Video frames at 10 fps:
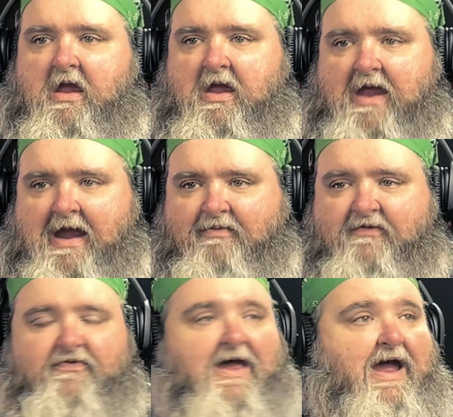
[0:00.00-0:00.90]
every
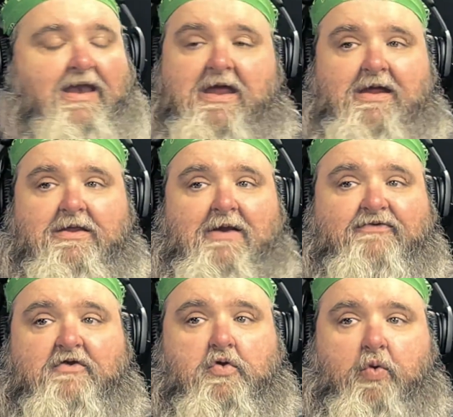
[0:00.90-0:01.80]
side. You don't have
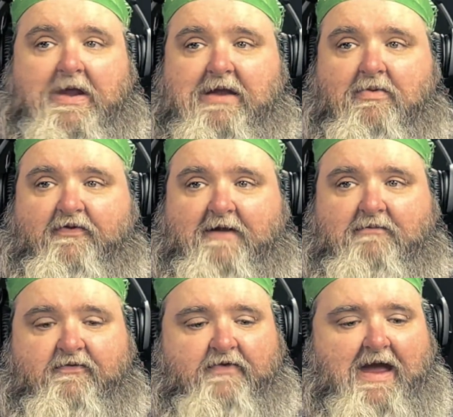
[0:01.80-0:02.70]
to agree with
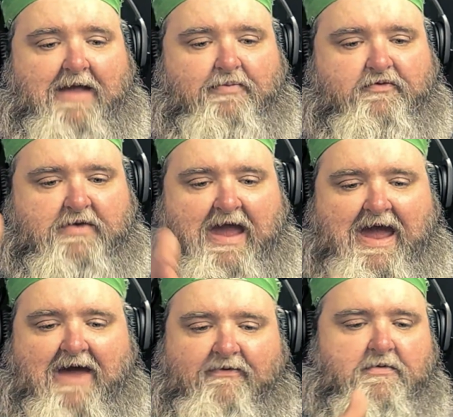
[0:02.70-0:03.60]
every side, but you can
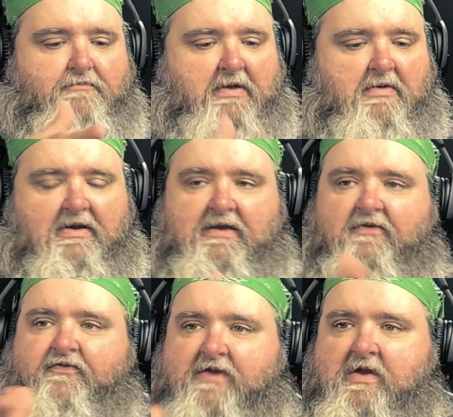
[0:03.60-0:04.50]
have the ability to
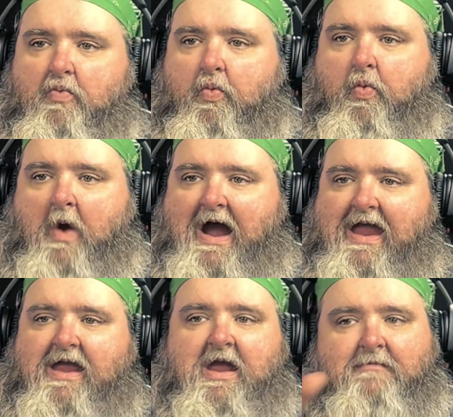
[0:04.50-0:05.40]
see
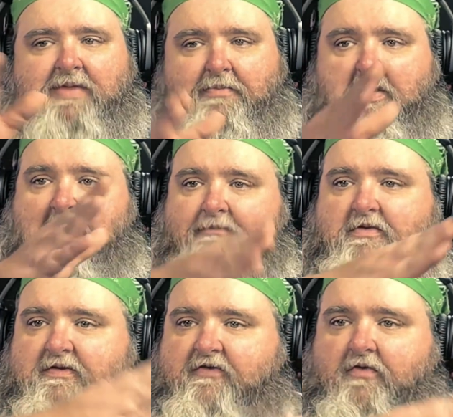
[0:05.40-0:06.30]
why people come to
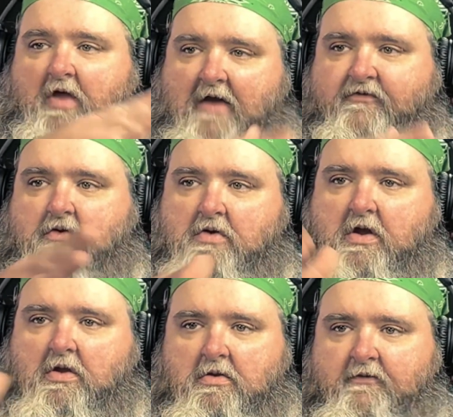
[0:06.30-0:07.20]
these logical
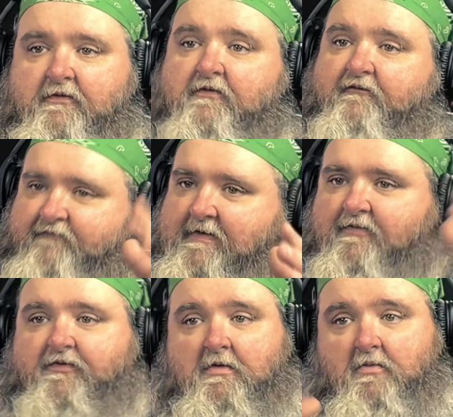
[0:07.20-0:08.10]
conclusions or feel
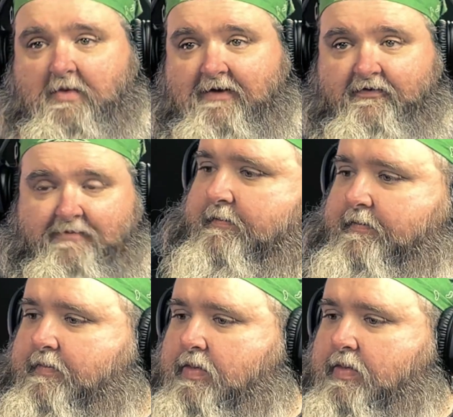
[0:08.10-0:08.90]
certain ways about it.